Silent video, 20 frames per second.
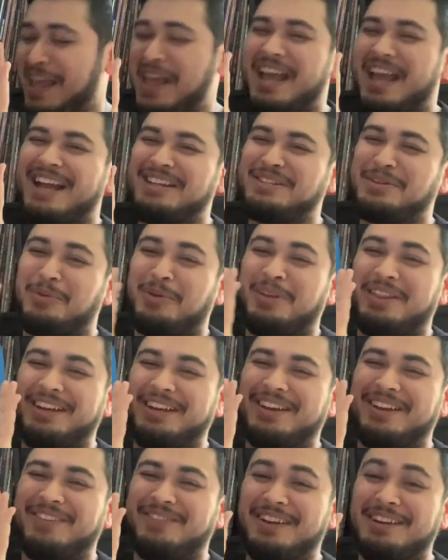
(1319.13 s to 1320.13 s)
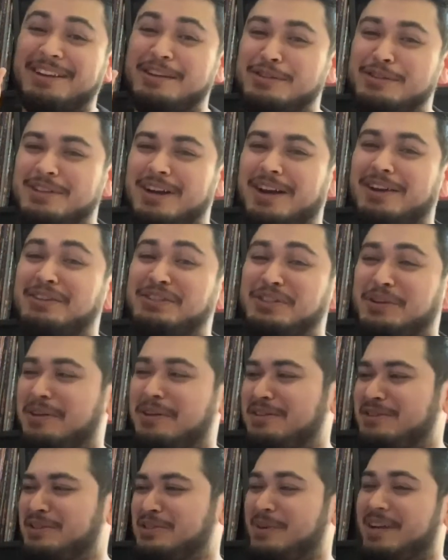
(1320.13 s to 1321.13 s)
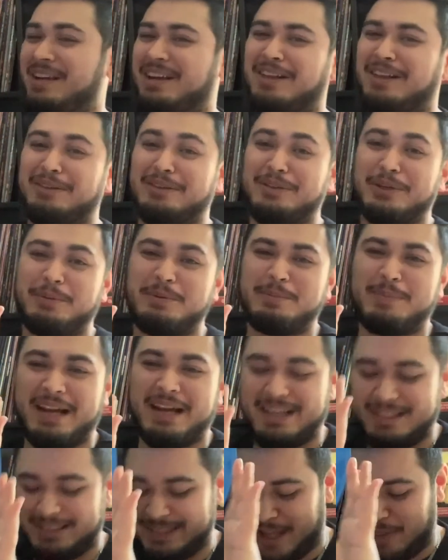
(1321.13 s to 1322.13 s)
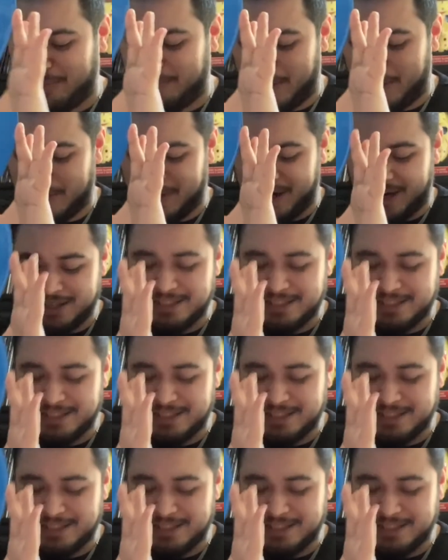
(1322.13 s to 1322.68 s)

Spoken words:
It's a really good fucking song. You should go listen to it, called Lubed by Seth Bogart.